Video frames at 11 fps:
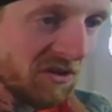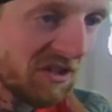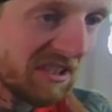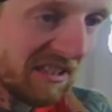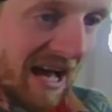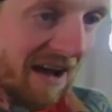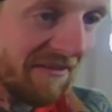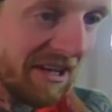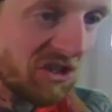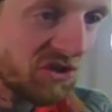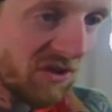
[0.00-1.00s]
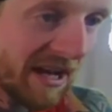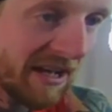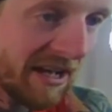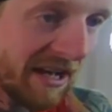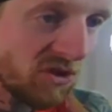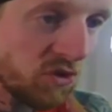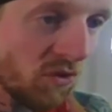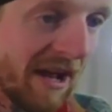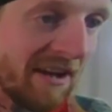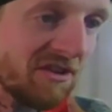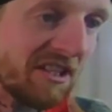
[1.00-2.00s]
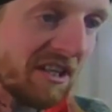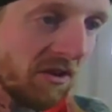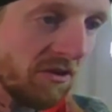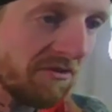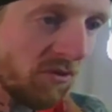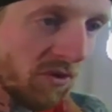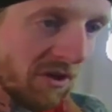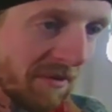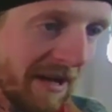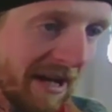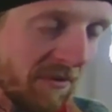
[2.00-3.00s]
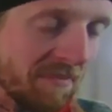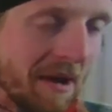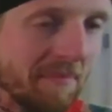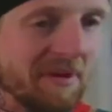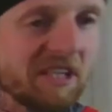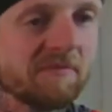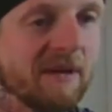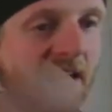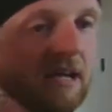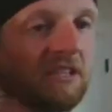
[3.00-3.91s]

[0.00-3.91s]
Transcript: Chris Olave, Troy Anderson, and Luke Fortner, man, with my picks, man.